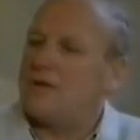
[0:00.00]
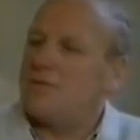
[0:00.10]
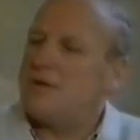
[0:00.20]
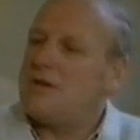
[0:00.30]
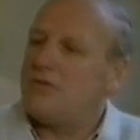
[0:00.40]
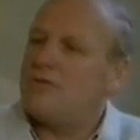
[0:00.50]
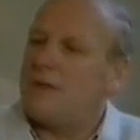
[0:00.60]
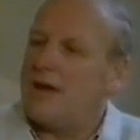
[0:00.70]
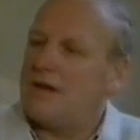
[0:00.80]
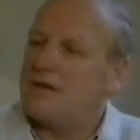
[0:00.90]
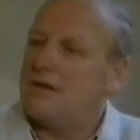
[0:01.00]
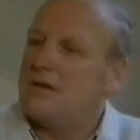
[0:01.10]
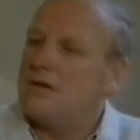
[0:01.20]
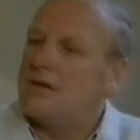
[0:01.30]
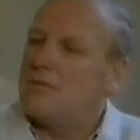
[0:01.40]
And if we do that,
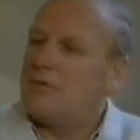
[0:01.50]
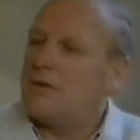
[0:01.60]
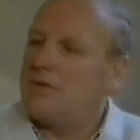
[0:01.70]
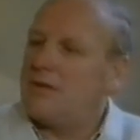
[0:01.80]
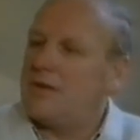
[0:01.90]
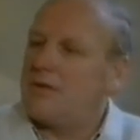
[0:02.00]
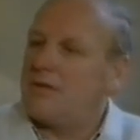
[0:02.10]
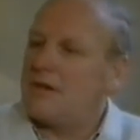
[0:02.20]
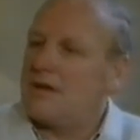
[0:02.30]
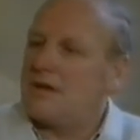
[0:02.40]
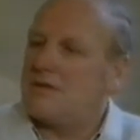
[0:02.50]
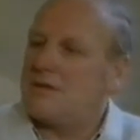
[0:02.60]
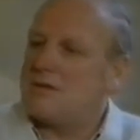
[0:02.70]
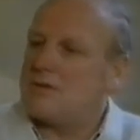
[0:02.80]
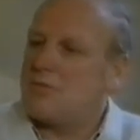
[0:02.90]
well, then I think
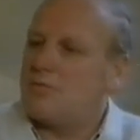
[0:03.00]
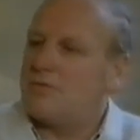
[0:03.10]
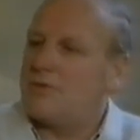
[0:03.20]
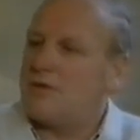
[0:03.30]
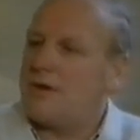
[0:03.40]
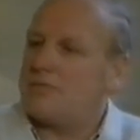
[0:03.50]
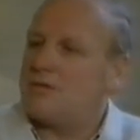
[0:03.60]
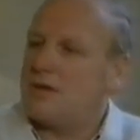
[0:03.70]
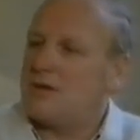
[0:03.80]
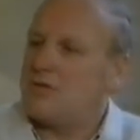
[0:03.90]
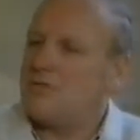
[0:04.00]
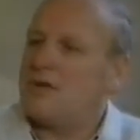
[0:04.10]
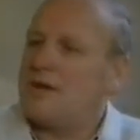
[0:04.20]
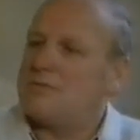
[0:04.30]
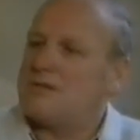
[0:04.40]
anything's open for grabs. You get
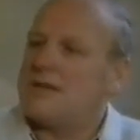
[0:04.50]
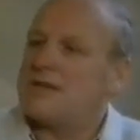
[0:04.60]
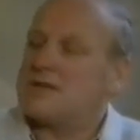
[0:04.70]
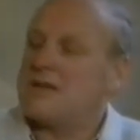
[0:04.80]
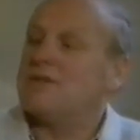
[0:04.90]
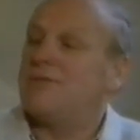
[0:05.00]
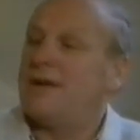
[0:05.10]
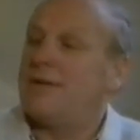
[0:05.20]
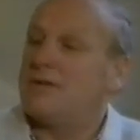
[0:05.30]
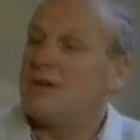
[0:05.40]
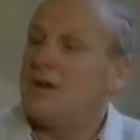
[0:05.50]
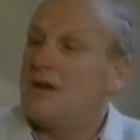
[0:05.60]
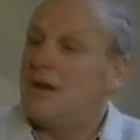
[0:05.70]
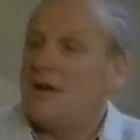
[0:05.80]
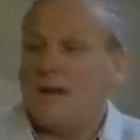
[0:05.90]
two games in that second round,
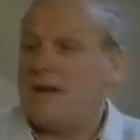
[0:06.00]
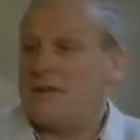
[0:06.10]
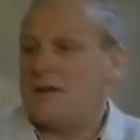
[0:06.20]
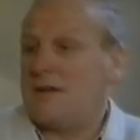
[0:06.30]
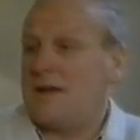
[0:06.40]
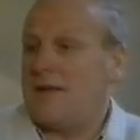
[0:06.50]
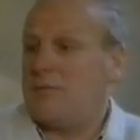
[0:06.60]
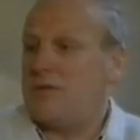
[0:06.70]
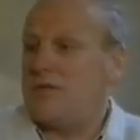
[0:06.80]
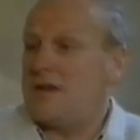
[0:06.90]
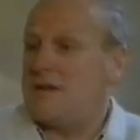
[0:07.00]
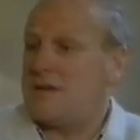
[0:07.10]
and anything can happen then.